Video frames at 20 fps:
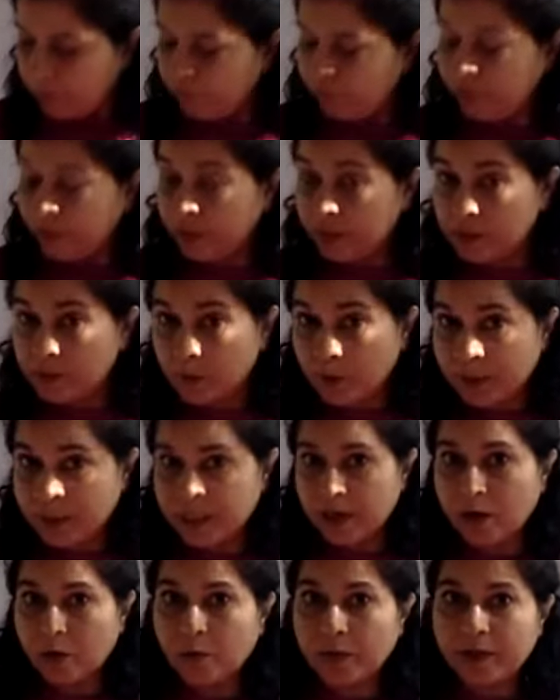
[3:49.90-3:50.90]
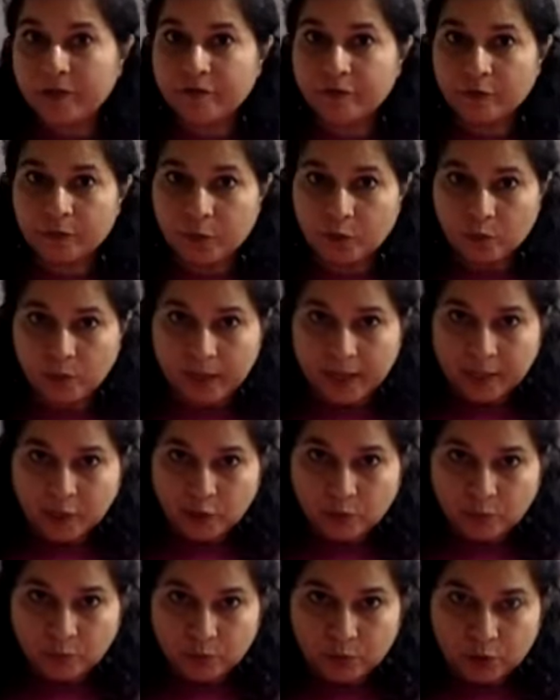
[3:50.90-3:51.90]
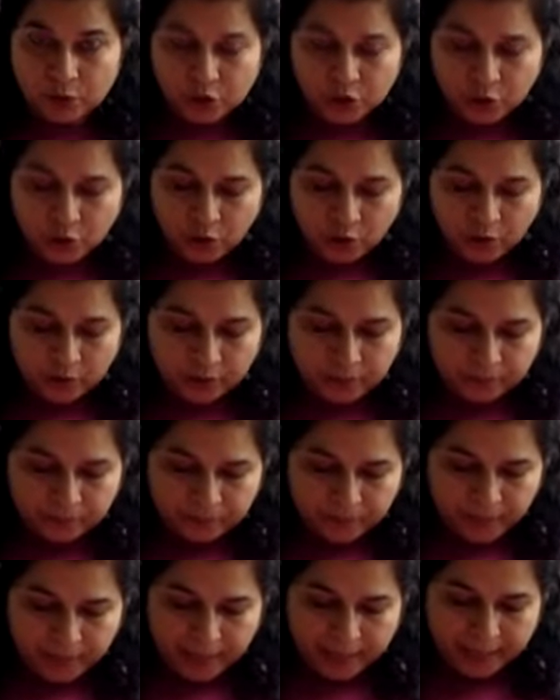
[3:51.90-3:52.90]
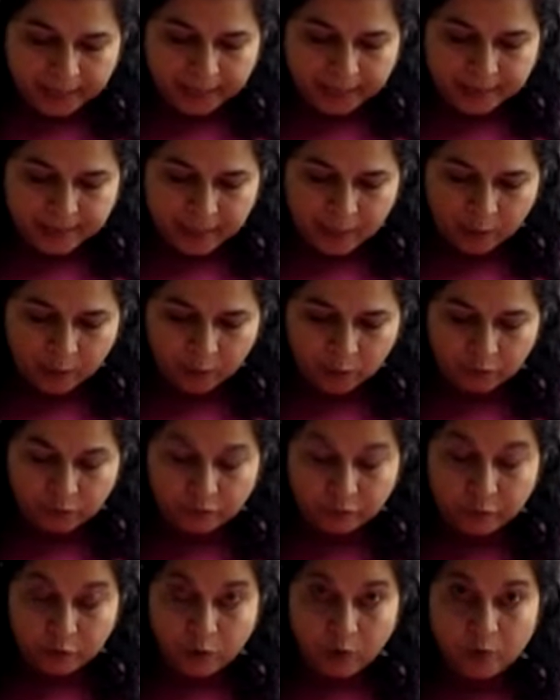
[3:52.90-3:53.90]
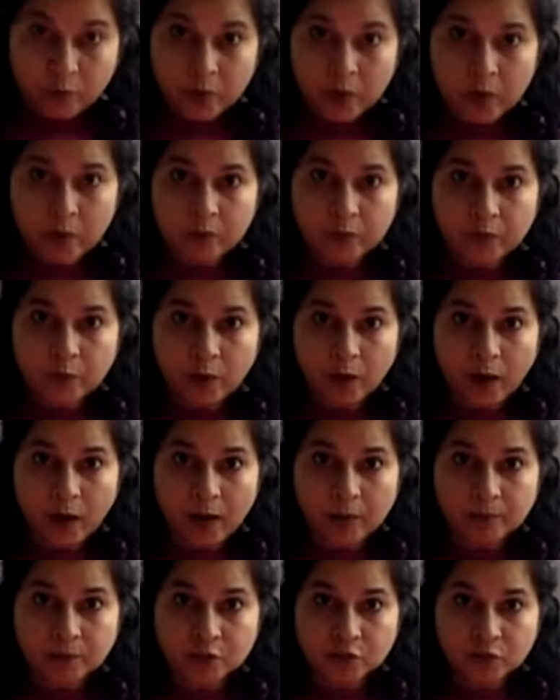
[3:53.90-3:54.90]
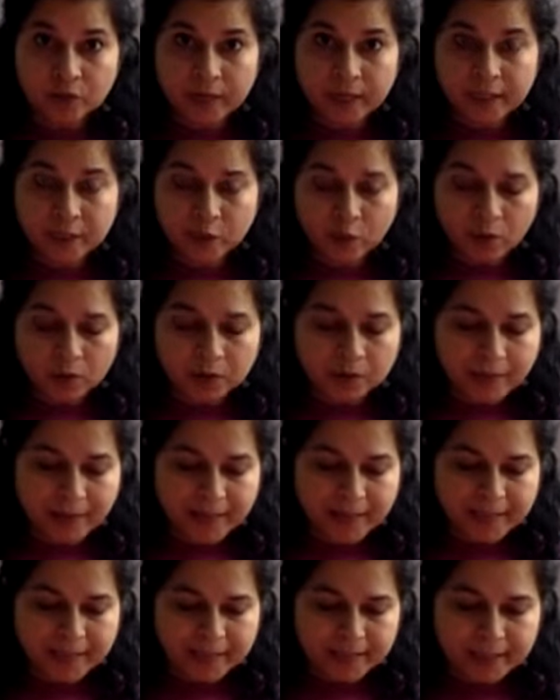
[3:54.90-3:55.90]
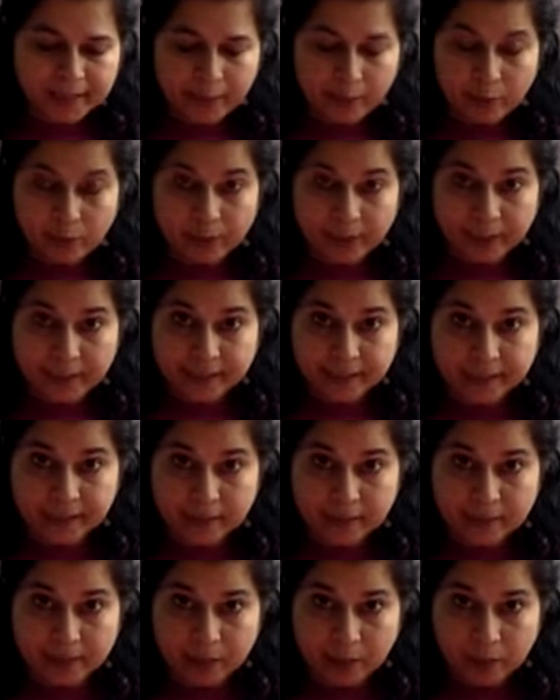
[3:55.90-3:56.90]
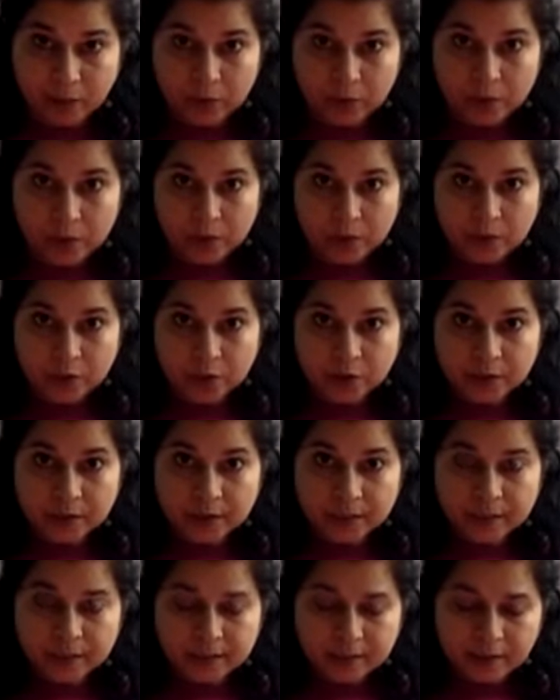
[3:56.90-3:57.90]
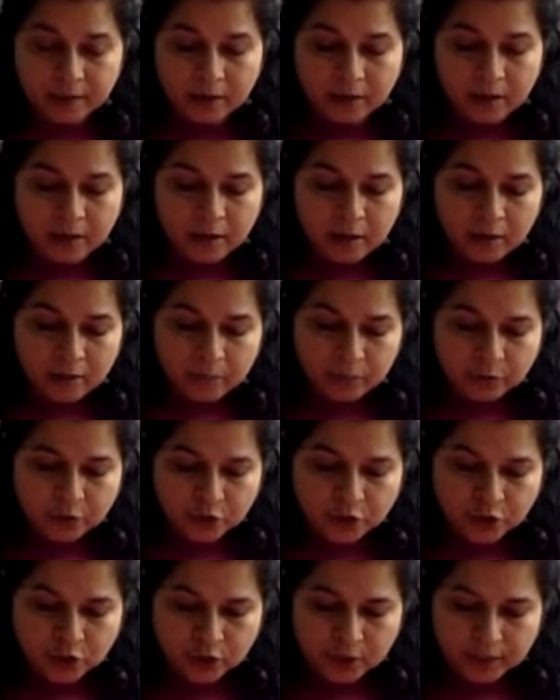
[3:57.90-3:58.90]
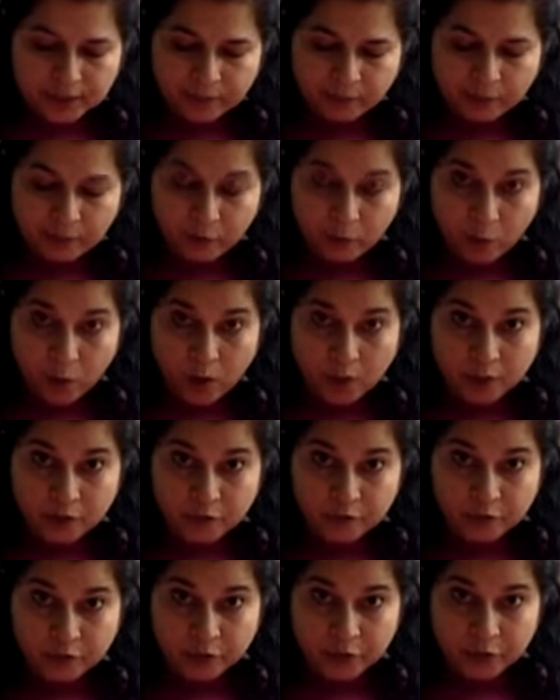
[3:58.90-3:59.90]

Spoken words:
fingers pointing away from you, and you push your hands down on the floor with your arms straight. Automatically your knees come down. So this is the position that we want for